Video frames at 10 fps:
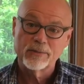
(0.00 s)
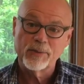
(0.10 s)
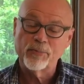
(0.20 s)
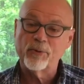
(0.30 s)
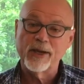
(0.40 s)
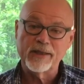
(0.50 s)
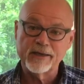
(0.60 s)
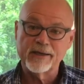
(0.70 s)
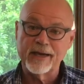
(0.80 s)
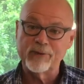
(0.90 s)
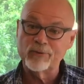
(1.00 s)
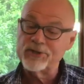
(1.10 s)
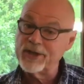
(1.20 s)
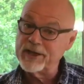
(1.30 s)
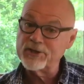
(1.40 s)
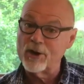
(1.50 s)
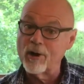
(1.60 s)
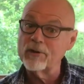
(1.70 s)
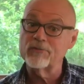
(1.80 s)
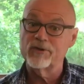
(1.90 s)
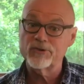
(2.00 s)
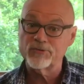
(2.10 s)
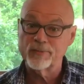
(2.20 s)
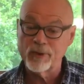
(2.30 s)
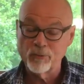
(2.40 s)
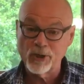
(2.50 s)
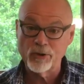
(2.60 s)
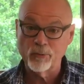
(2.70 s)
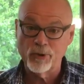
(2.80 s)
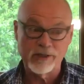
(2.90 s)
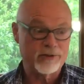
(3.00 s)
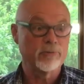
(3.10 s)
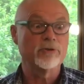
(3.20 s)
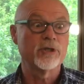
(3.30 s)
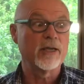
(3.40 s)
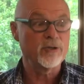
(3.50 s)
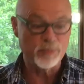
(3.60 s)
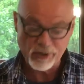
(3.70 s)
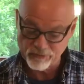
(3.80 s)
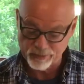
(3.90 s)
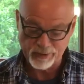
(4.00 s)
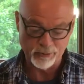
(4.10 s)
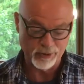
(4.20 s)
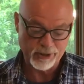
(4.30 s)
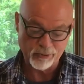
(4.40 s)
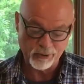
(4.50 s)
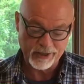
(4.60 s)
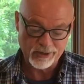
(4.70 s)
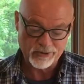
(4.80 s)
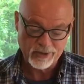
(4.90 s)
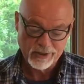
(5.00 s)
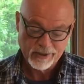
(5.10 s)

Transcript: Be praying that God would change all of us from our wicked ways. He would change me from my wicked ways.